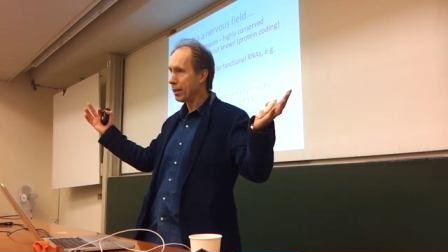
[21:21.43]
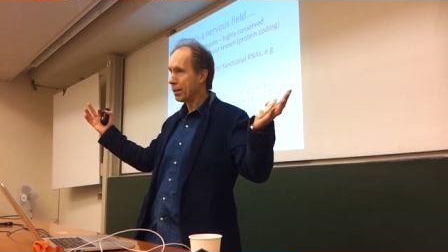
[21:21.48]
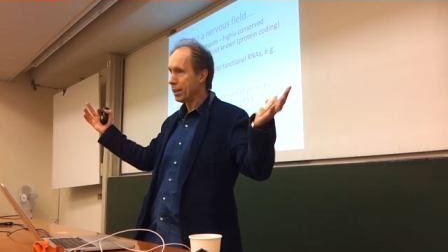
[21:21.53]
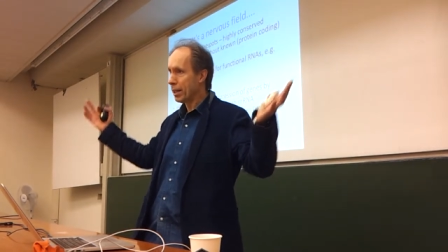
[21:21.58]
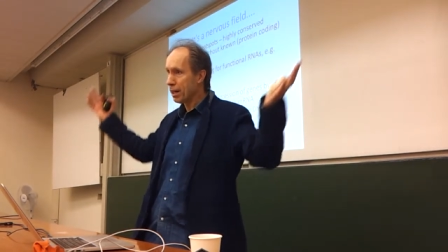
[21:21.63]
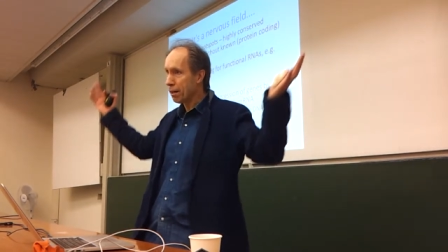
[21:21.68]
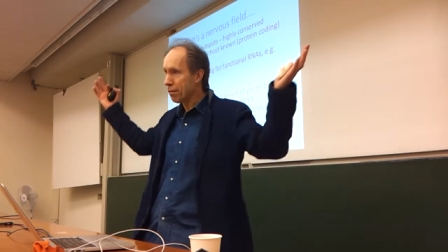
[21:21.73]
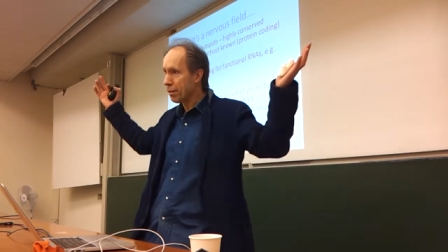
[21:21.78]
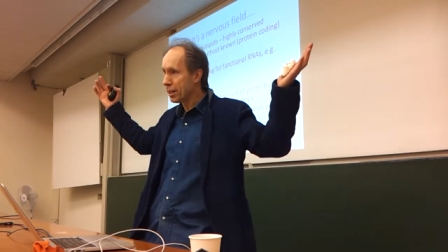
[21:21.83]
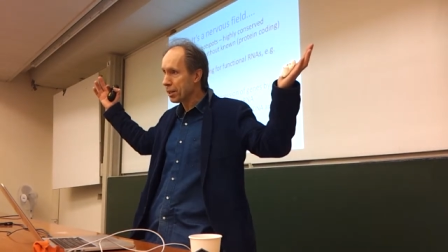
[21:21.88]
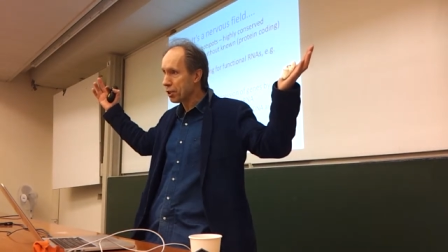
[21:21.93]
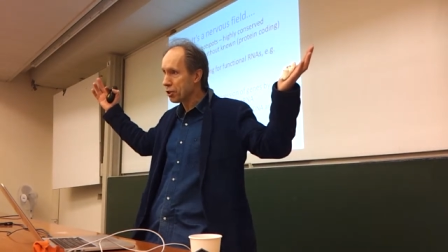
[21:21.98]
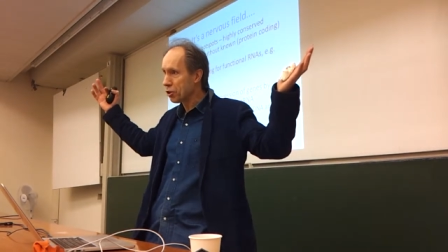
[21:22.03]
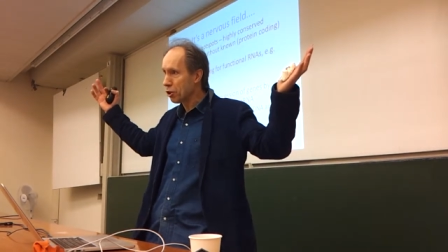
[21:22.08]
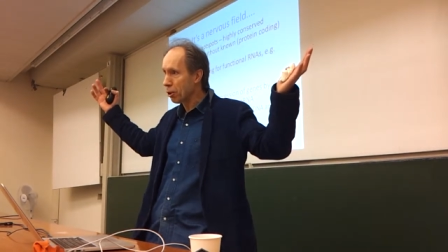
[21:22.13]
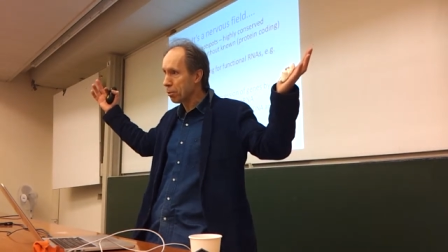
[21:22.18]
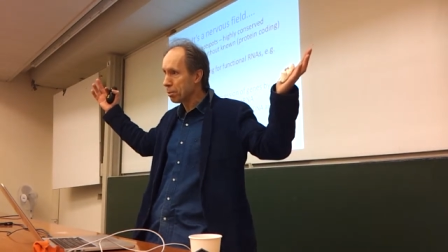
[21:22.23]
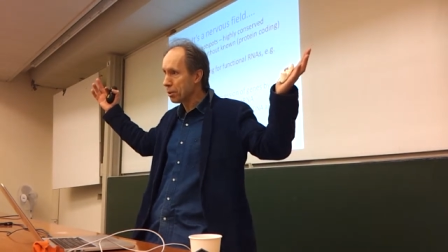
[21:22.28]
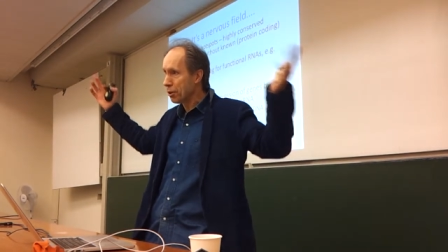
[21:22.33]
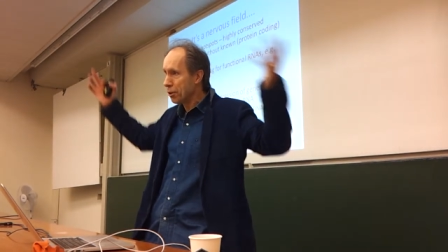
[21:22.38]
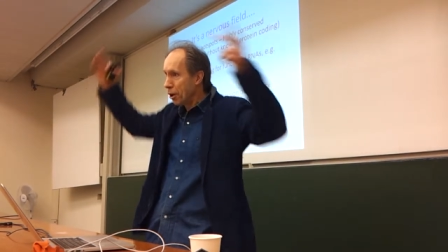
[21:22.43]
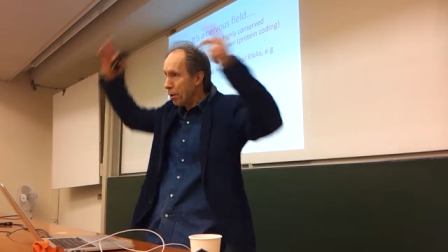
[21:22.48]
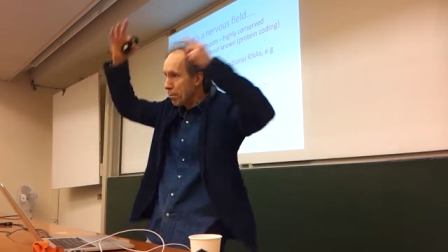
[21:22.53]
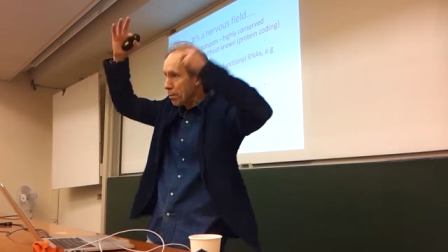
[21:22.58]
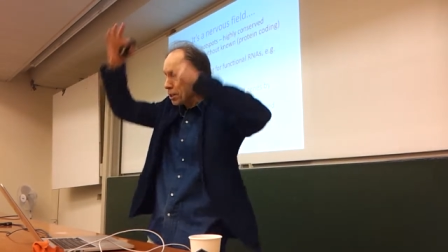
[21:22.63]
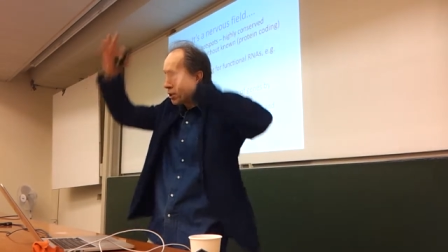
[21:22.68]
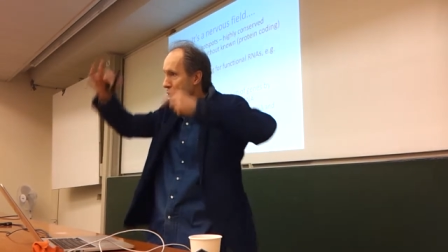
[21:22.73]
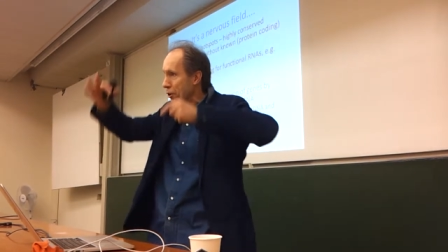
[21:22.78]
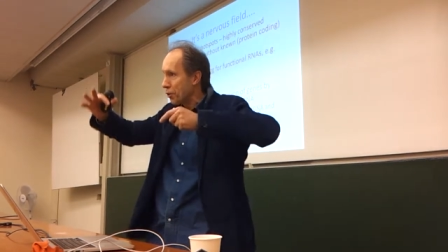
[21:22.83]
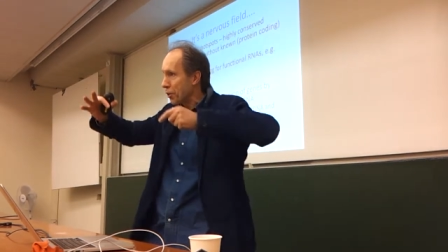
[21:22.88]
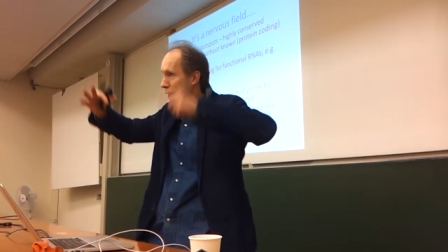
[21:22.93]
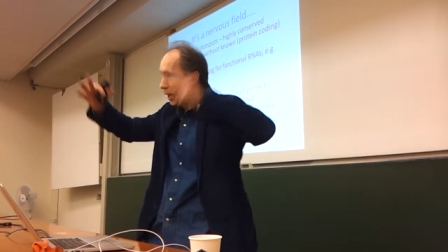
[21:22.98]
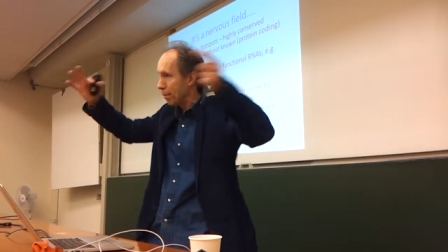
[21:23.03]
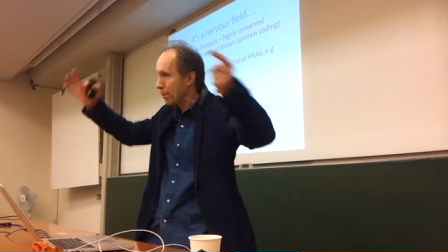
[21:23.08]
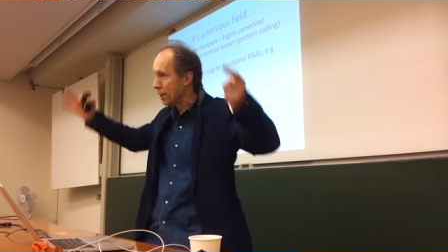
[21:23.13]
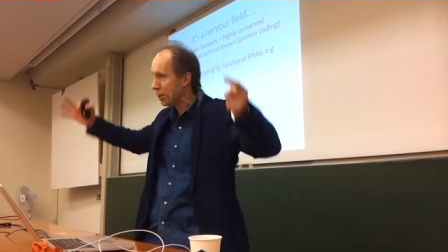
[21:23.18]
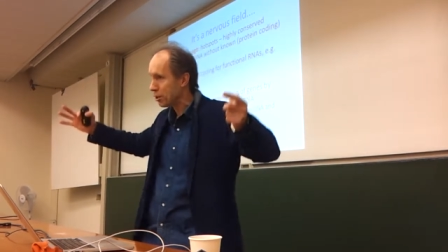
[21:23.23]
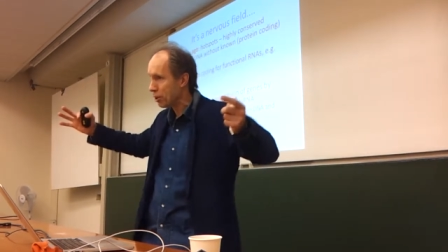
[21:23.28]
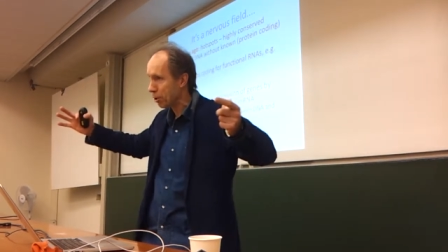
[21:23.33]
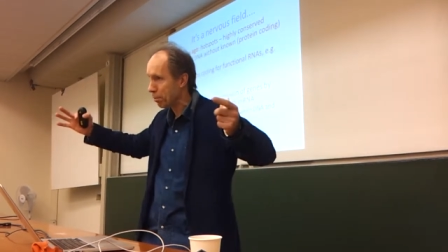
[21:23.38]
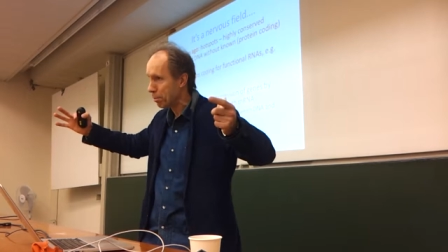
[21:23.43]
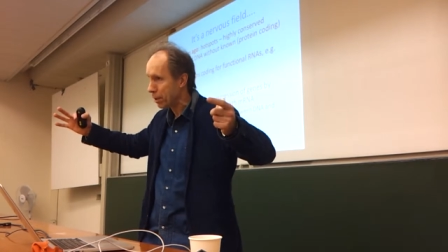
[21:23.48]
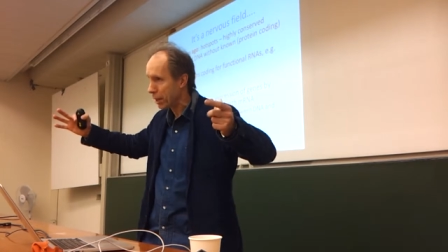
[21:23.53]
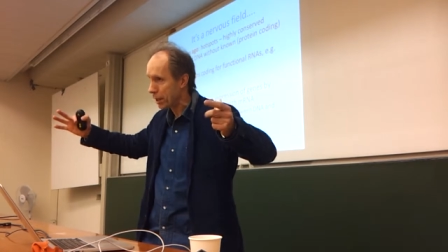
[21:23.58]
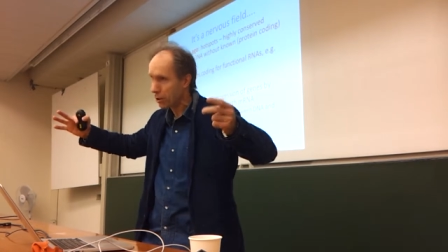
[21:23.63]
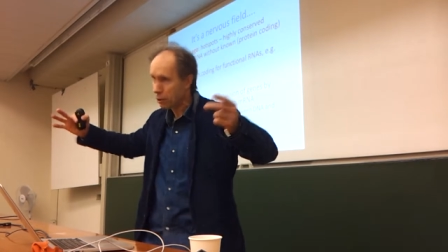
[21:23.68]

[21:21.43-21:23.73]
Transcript: The elevator stopped. The number is not there, but it stopped there.